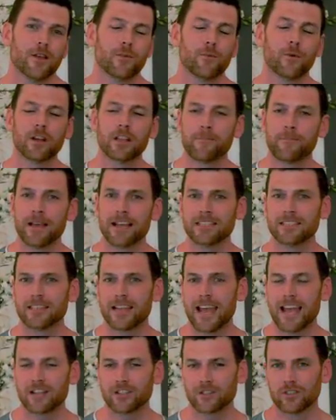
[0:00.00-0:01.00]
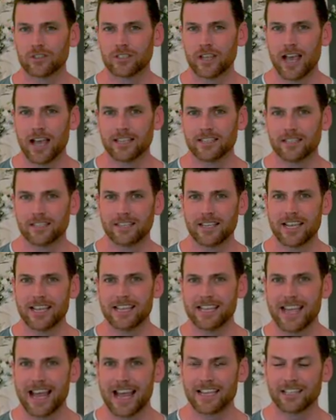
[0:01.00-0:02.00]
One of the best exercises
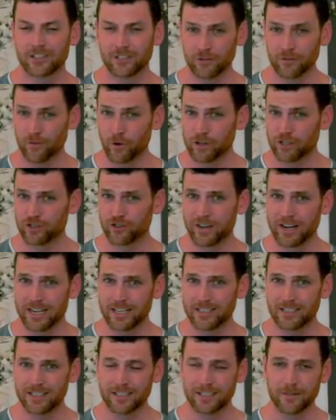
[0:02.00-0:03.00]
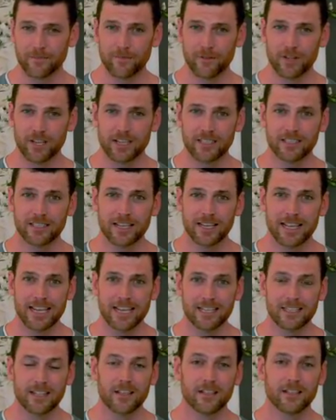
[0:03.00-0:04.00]
in the EiA3nm voice training system for this
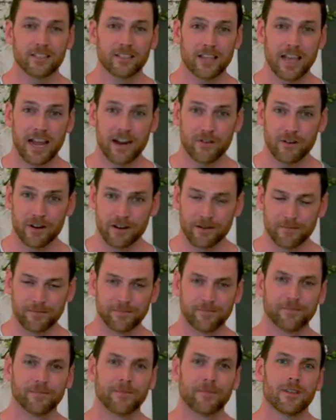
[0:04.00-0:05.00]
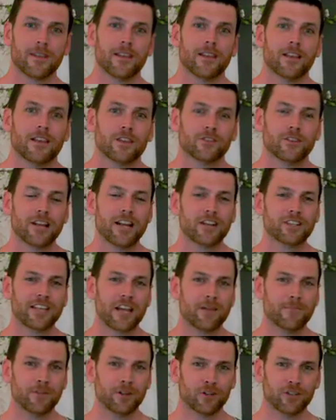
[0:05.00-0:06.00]
is the siren. So here's how
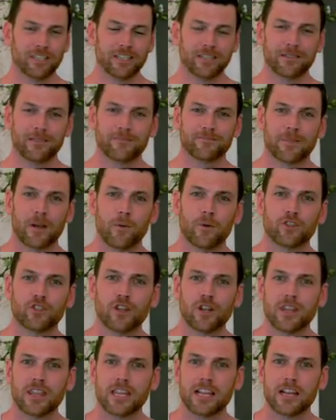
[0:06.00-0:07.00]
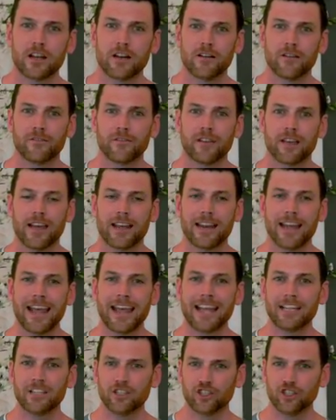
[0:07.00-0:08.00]
you build it. I want you to think of an
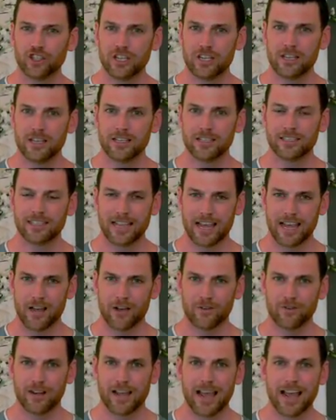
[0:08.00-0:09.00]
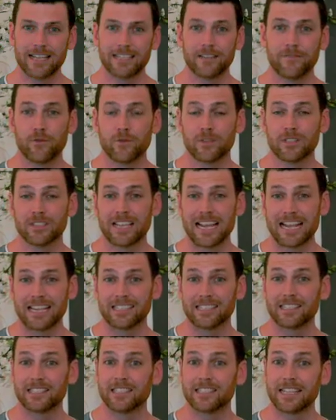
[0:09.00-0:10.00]
NG sound as if you were
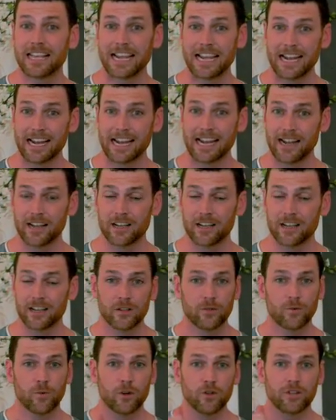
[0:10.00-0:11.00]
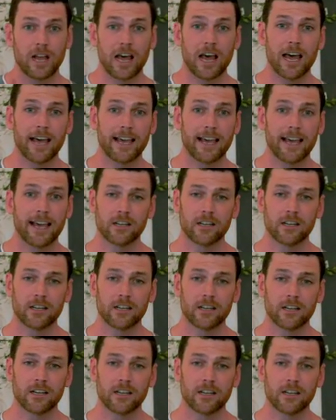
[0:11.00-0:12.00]
saying sing. You want to use a high
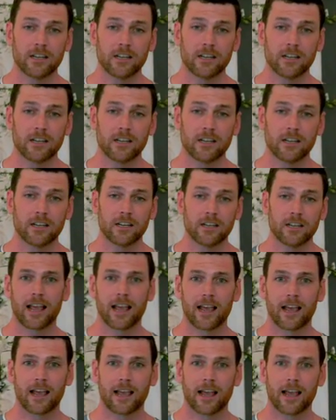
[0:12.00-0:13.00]
tongue. So say sing.